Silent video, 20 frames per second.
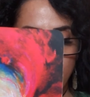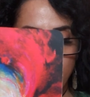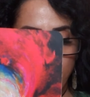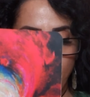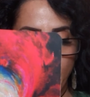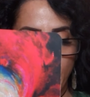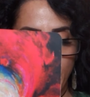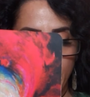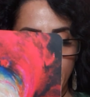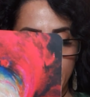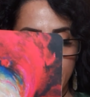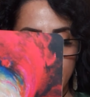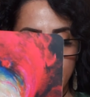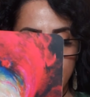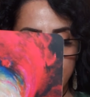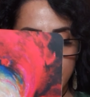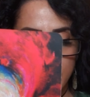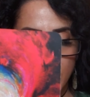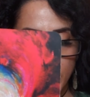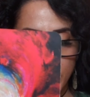plan
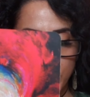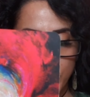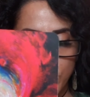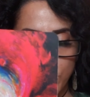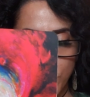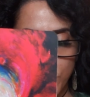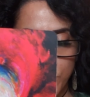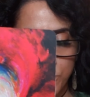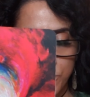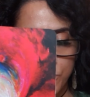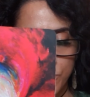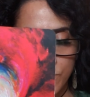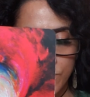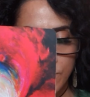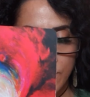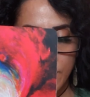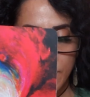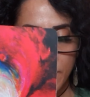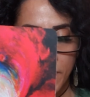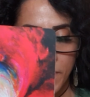set in motion
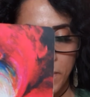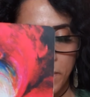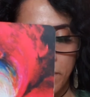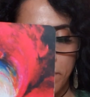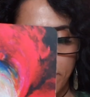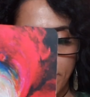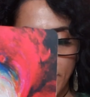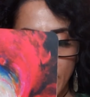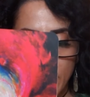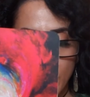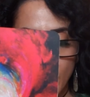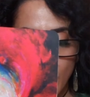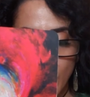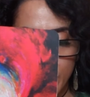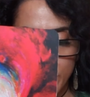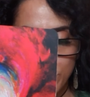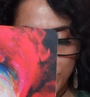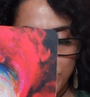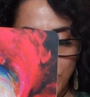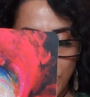many
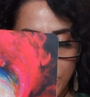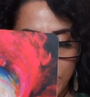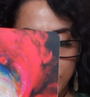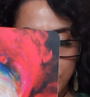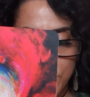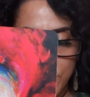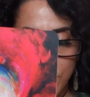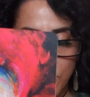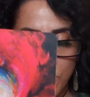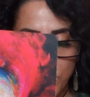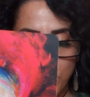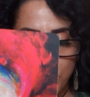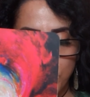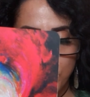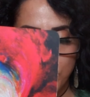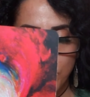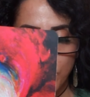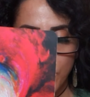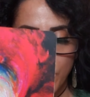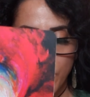lifetimes ago.
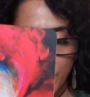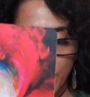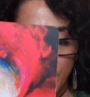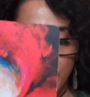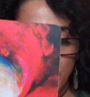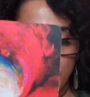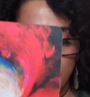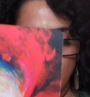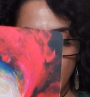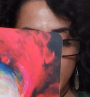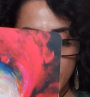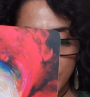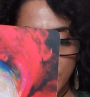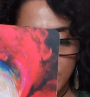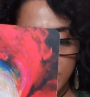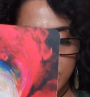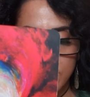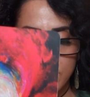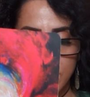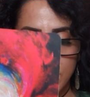That
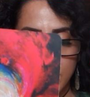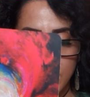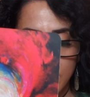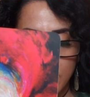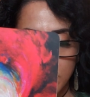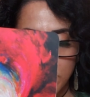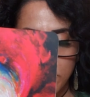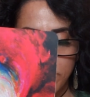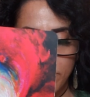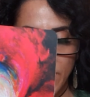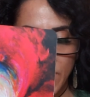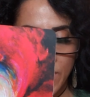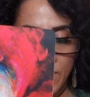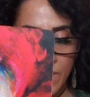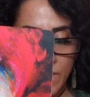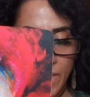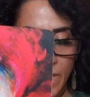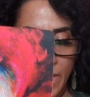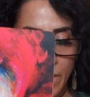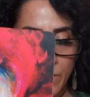destiny may
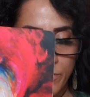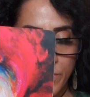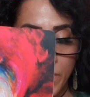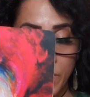have a